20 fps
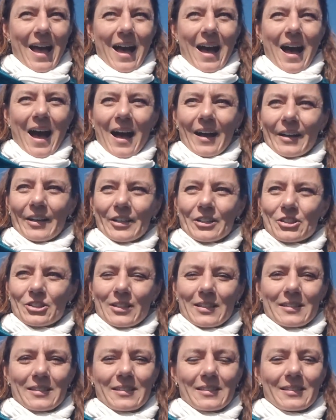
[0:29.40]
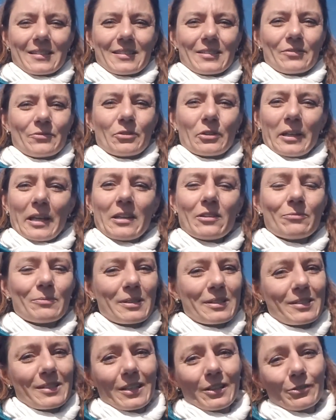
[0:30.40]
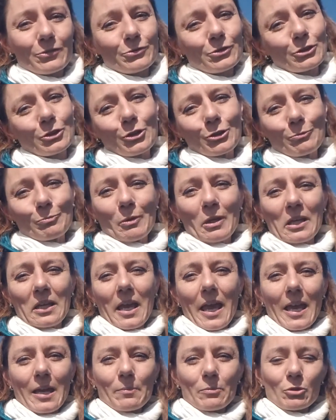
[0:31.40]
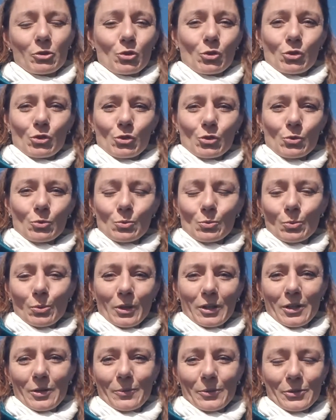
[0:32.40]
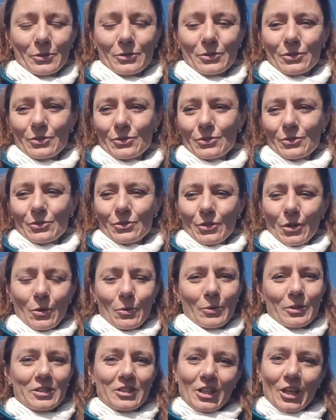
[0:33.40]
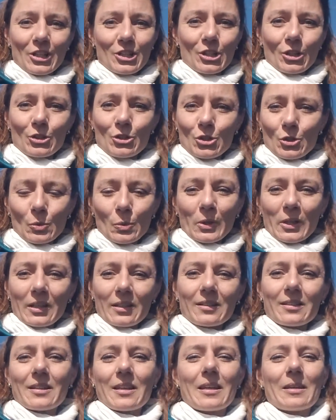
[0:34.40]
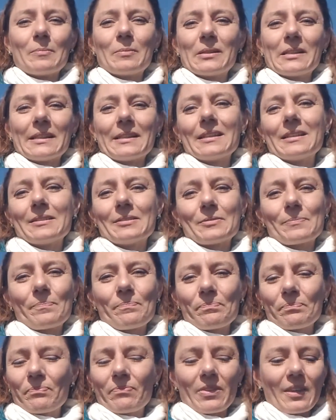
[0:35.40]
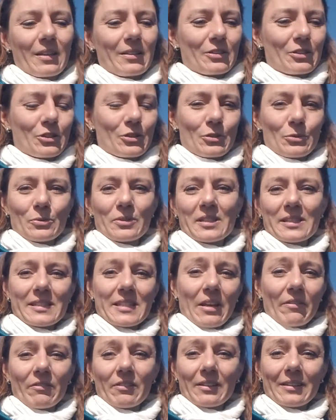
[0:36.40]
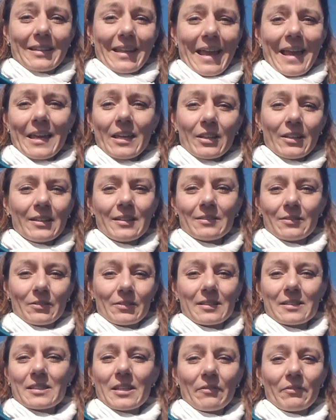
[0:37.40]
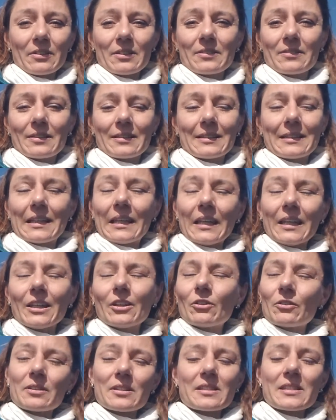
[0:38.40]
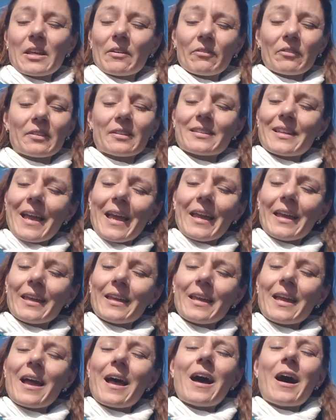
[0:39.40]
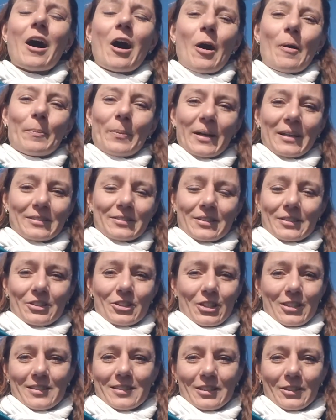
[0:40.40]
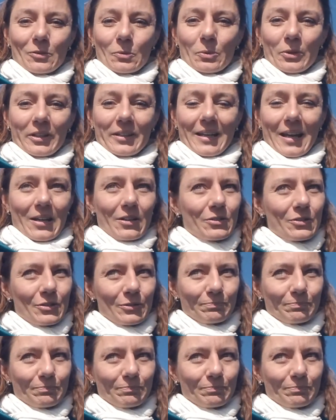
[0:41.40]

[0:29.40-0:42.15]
I just forgave myself for not being able to do what I was so intent on doing, namely doing the 7th day or the 7th key on the 7th day, but that just didn't work out.